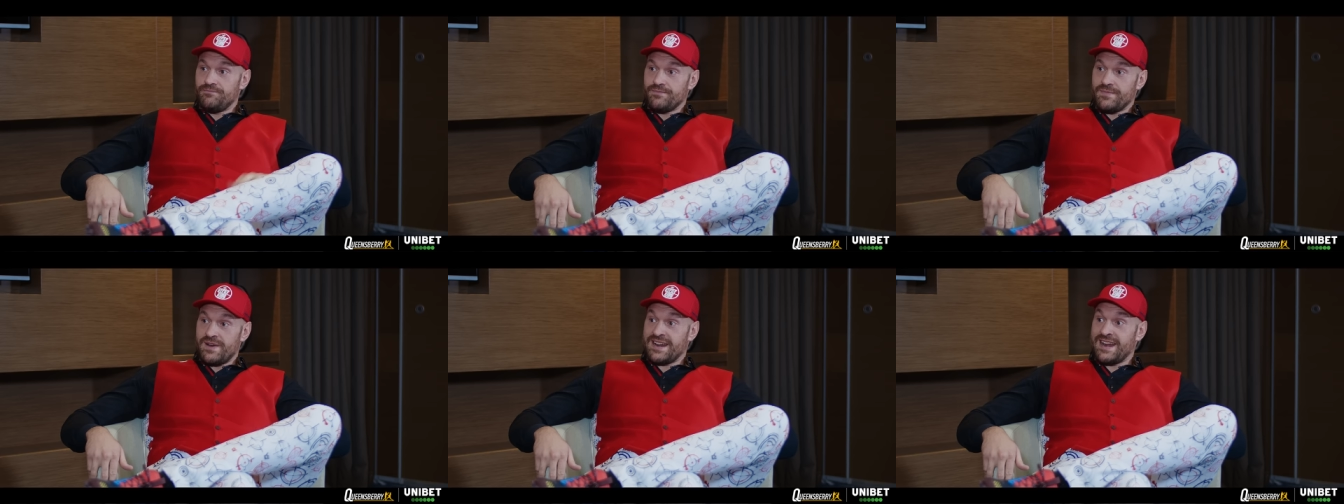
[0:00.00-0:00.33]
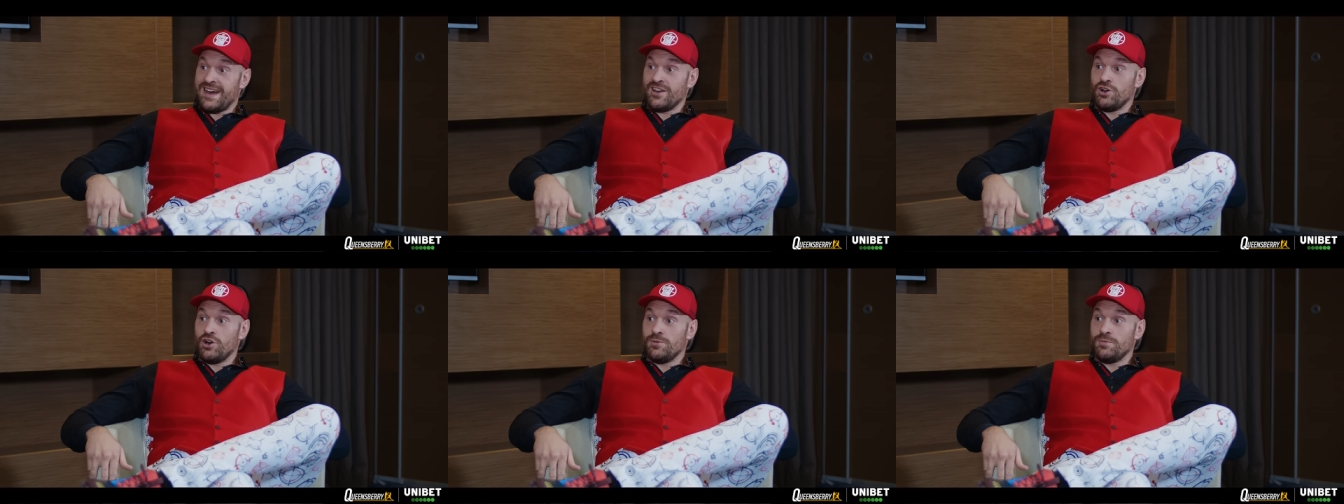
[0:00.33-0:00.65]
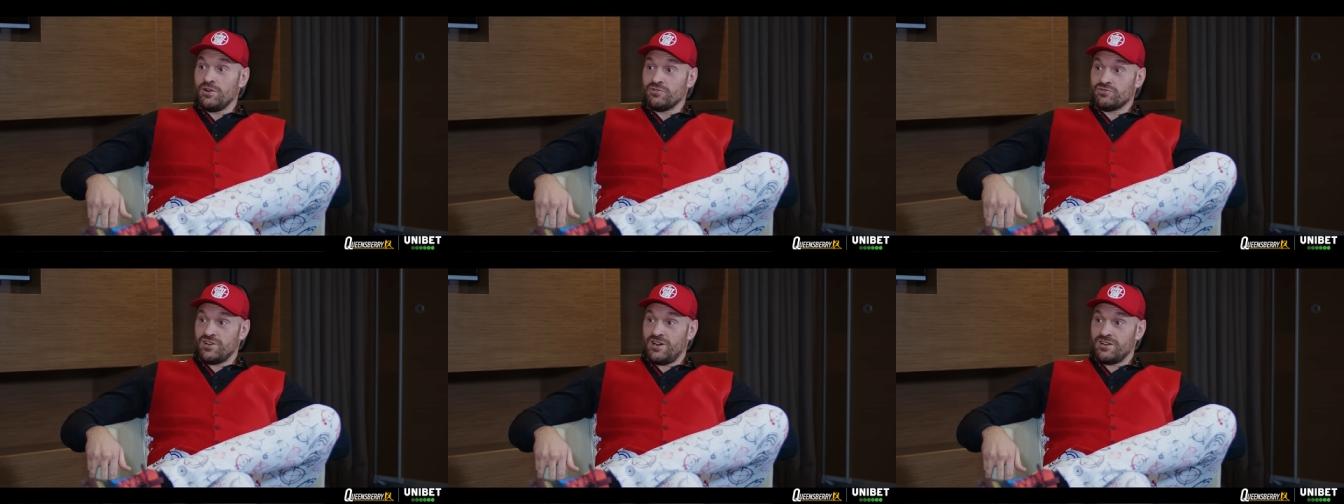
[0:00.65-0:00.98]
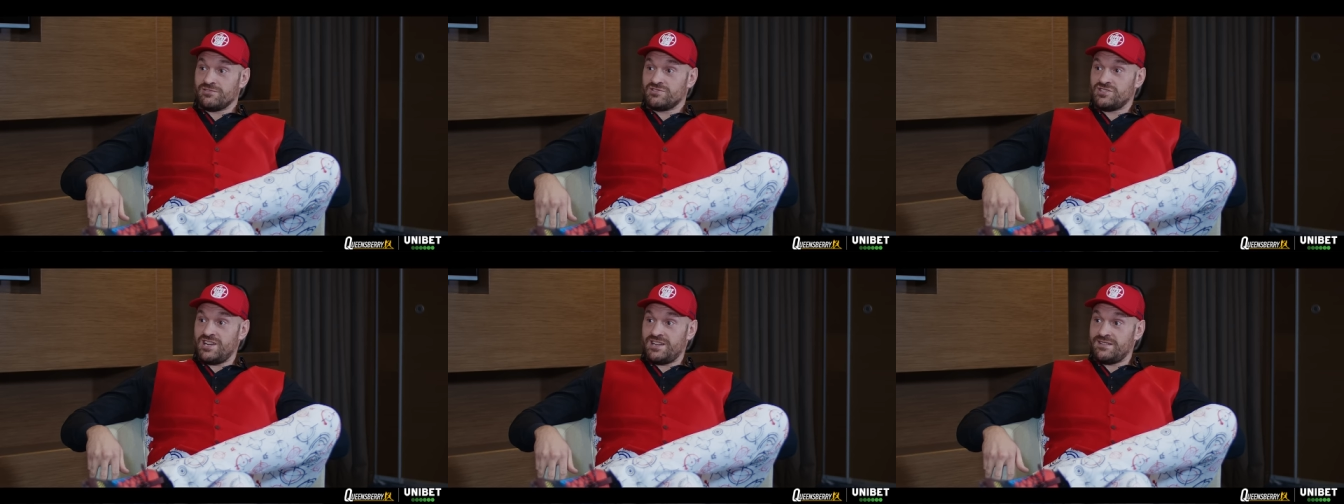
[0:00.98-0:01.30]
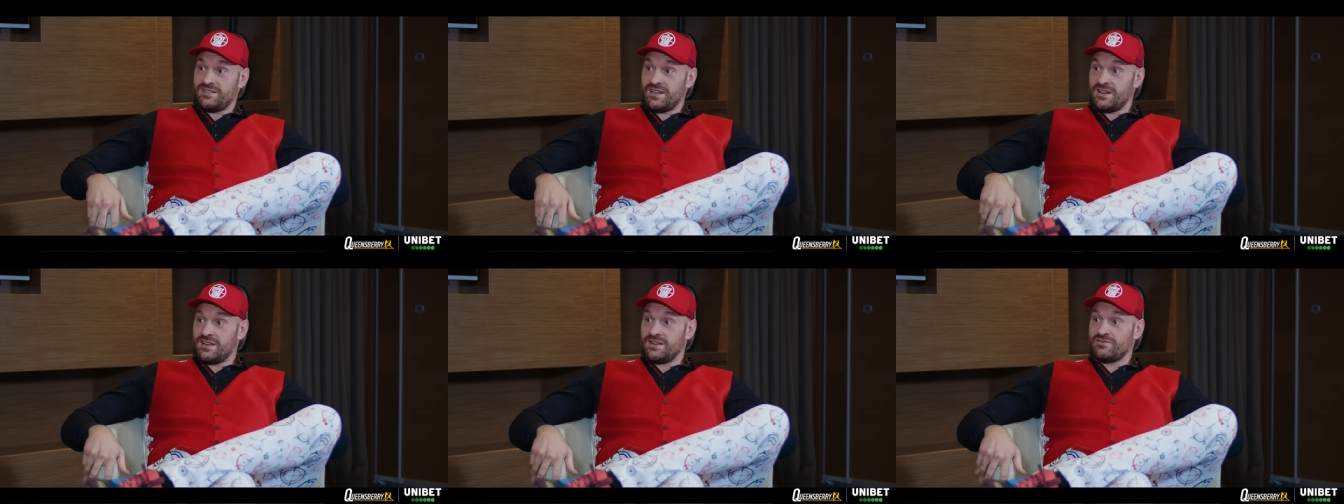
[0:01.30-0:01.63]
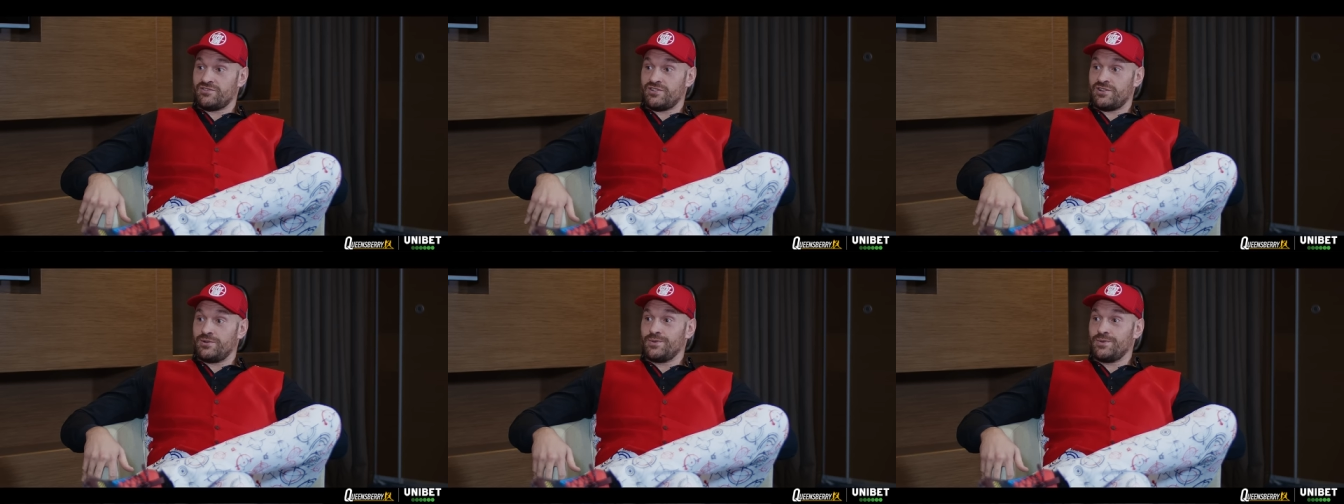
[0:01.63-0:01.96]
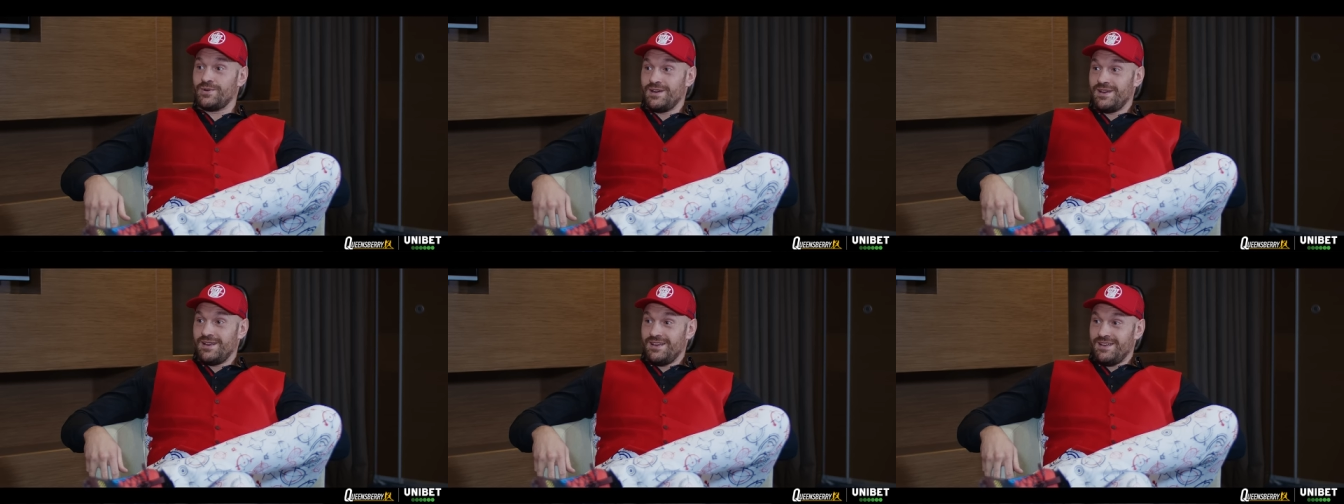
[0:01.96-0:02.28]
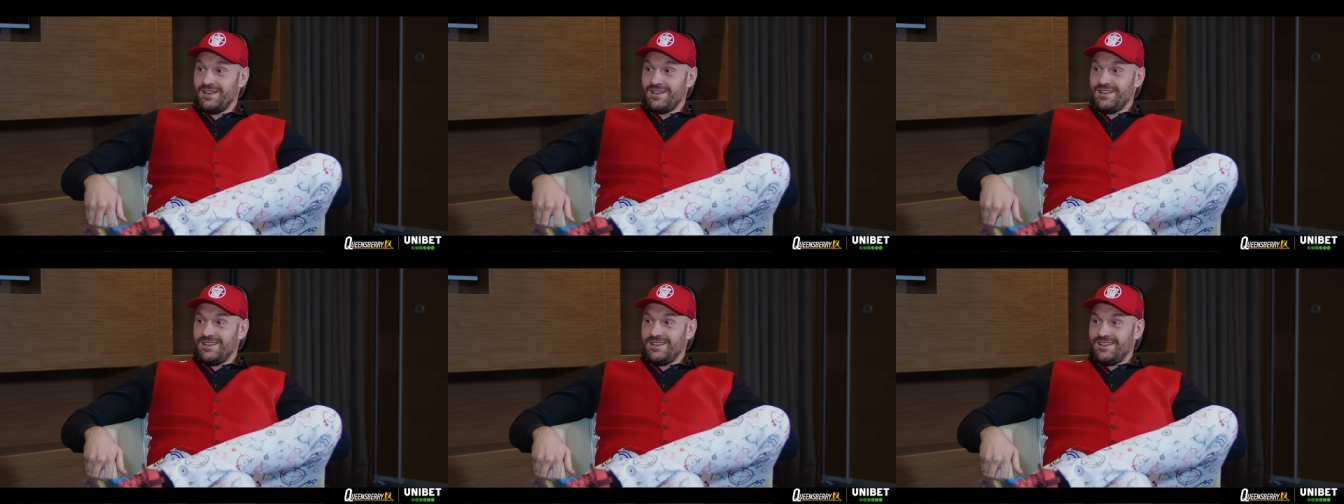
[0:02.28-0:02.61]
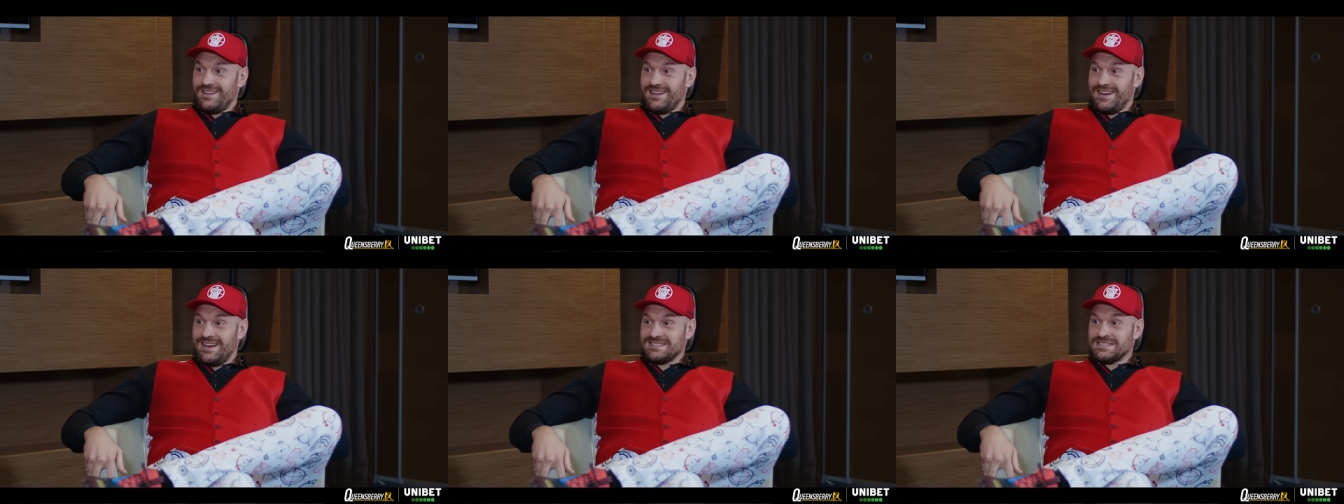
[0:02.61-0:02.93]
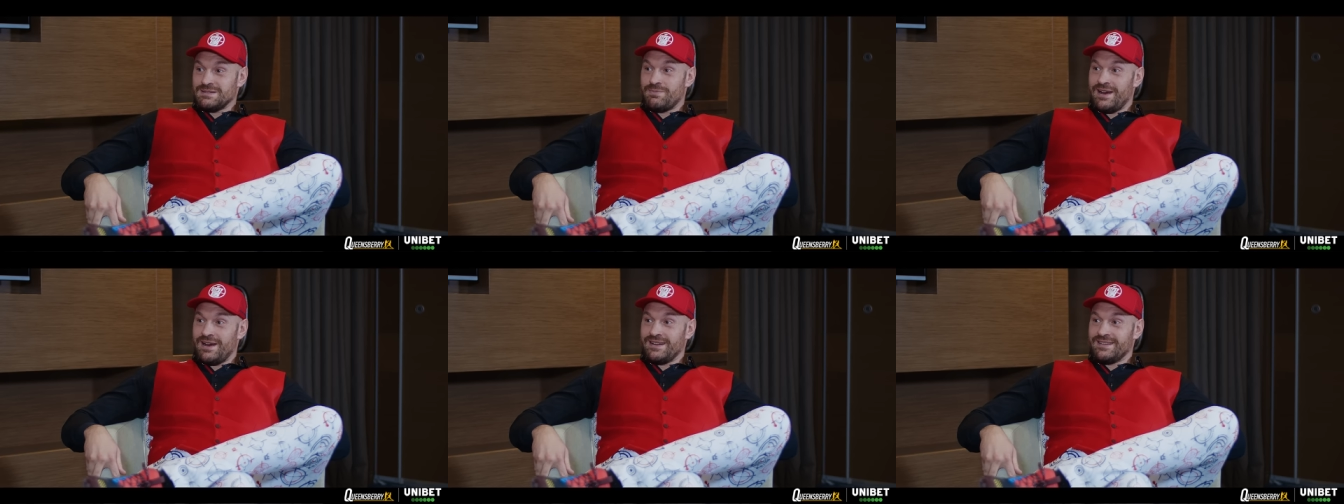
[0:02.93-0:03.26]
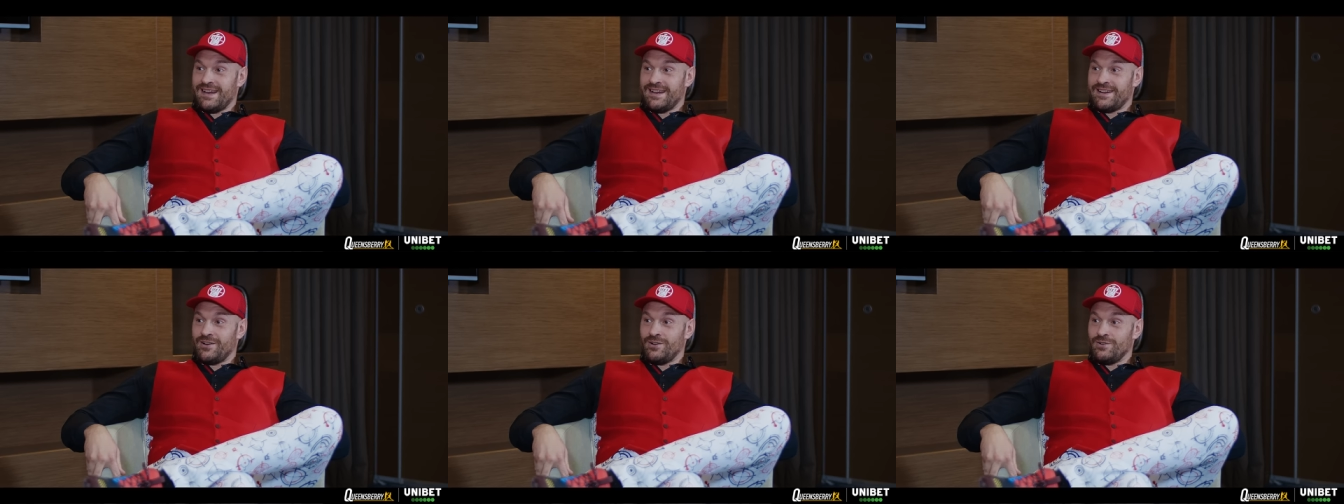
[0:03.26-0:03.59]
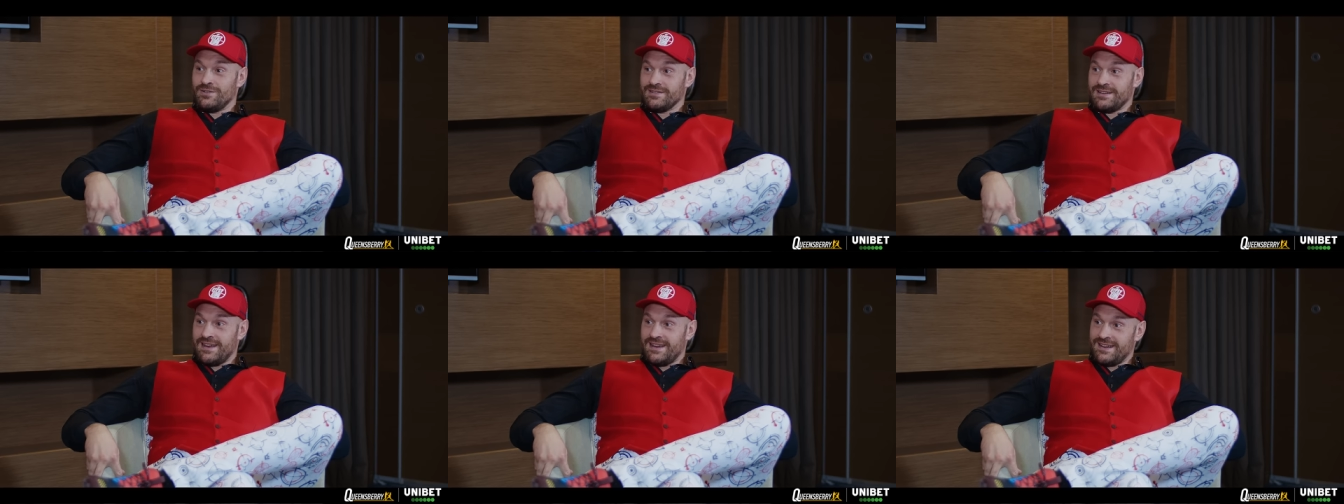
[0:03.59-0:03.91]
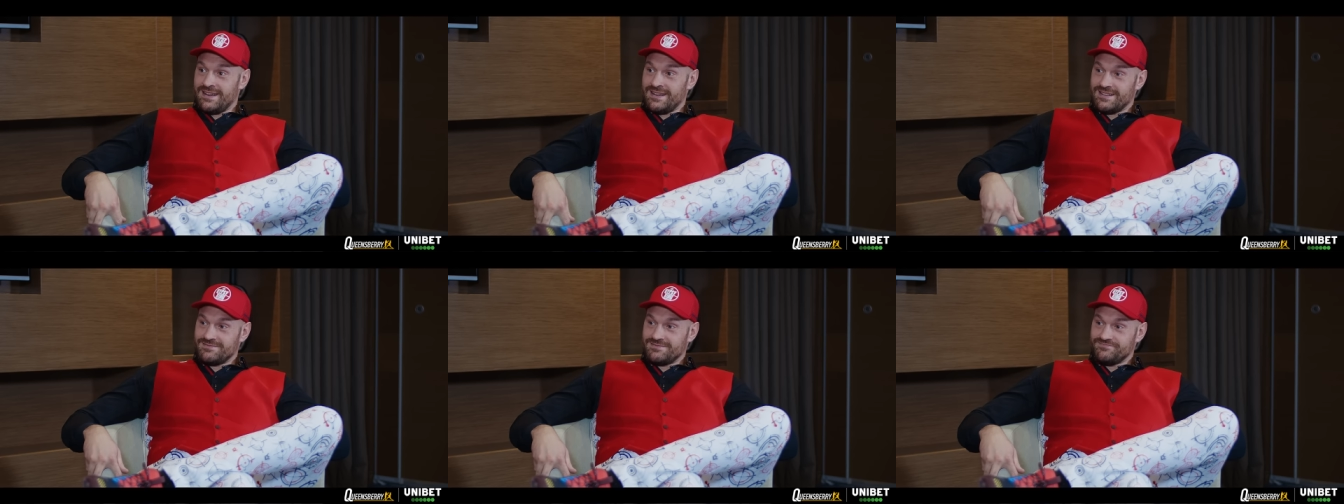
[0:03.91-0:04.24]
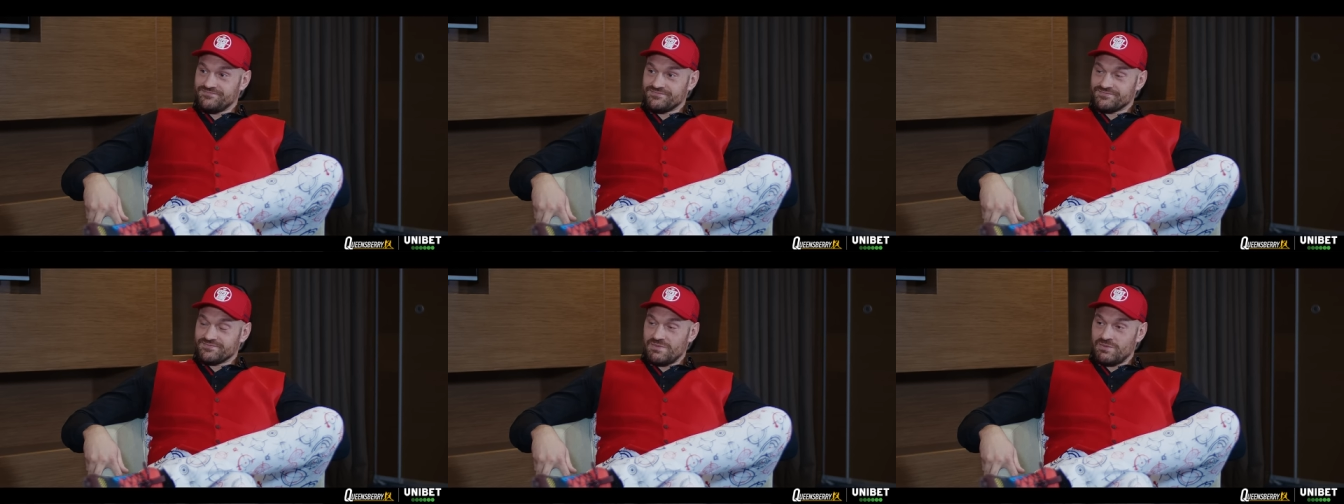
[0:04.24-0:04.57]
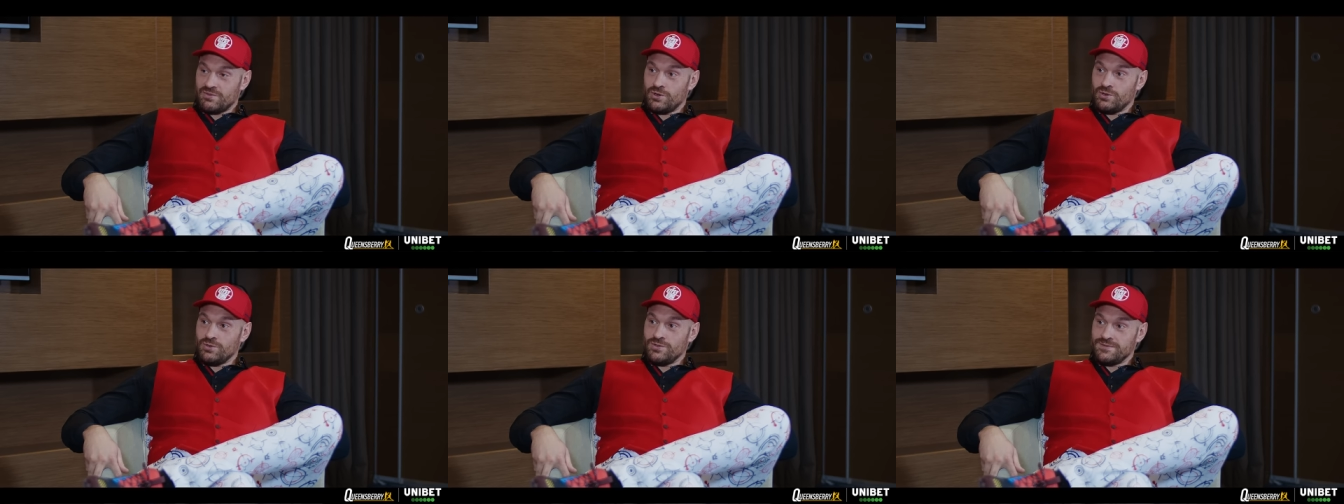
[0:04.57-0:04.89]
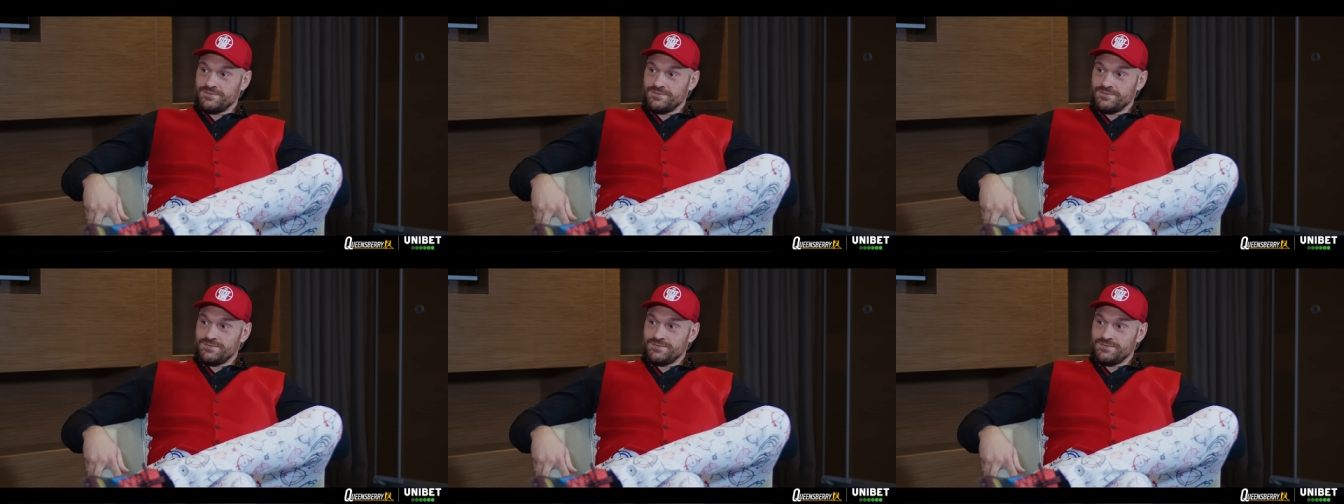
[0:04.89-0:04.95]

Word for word: And I almost got chin dinner, so I had to break that old uh, rule.